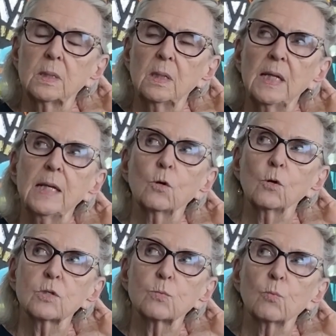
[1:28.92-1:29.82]

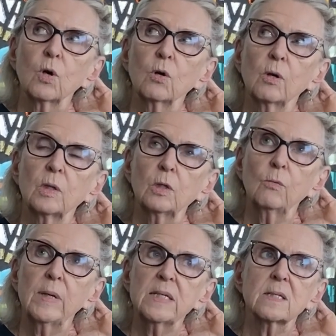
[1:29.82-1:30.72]
leaders were
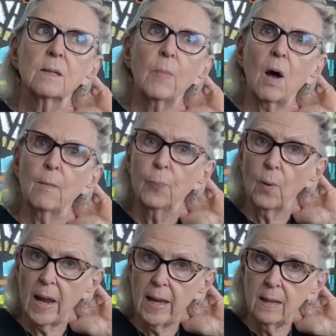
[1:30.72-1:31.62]
Louise and Bob
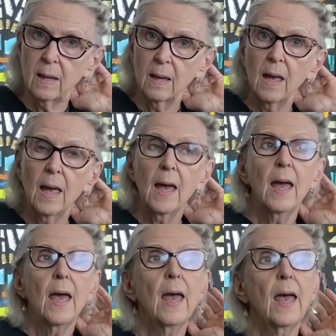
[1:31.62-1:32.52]
Bray,
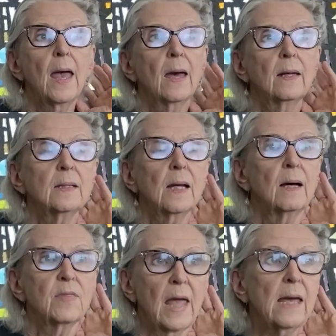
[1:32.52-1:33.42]
and
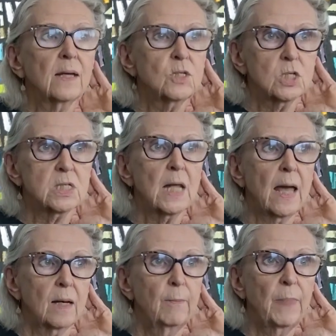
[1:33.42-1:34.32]
they had just
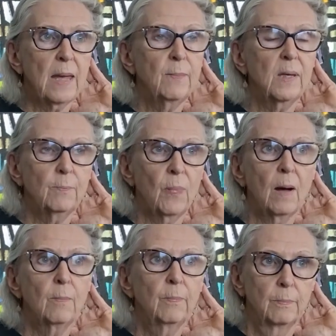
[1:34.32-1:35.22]
had a baby.
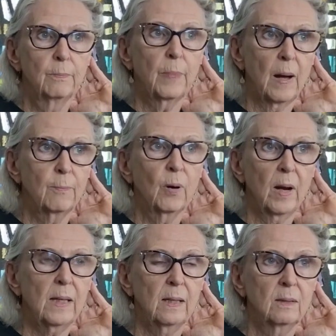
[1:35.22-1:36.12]
Bob
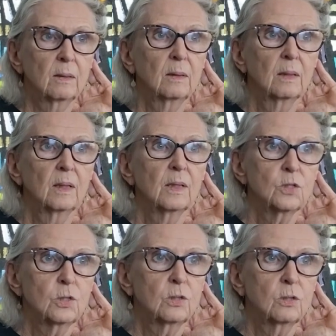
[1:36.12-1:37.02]
Bray
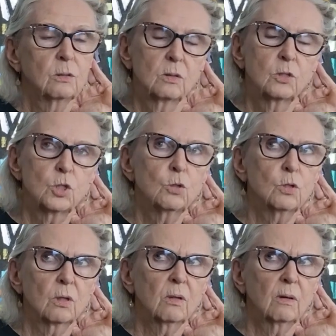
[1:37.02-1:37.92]

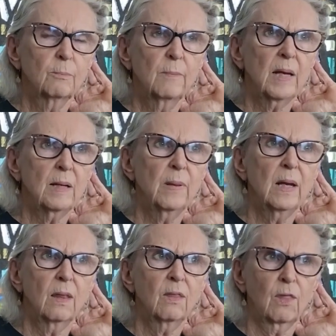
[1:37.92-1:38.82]
Jr. might have
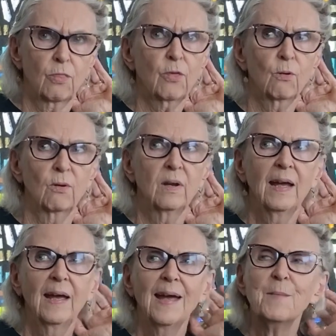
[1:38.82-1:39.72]
been the third,
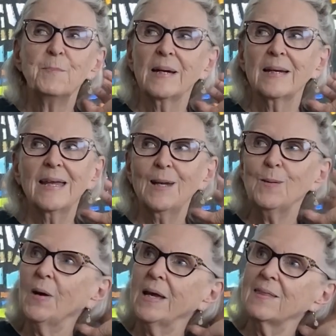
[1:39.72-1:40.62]
but
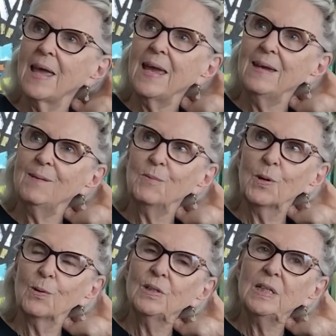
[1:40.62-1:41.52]
anyway, they
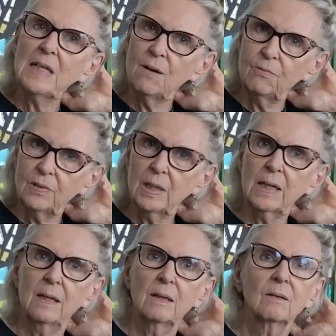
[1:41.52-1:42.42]
were
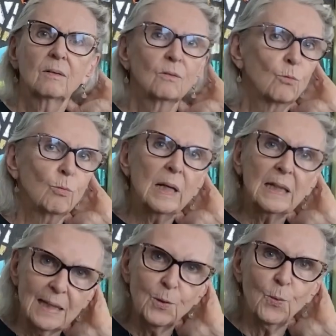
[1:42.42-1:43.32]
lovely,
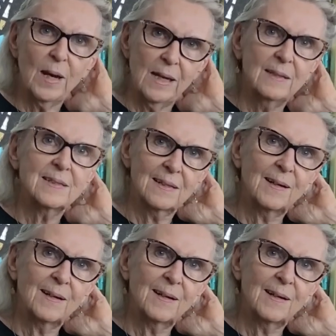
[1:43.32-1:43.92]
really great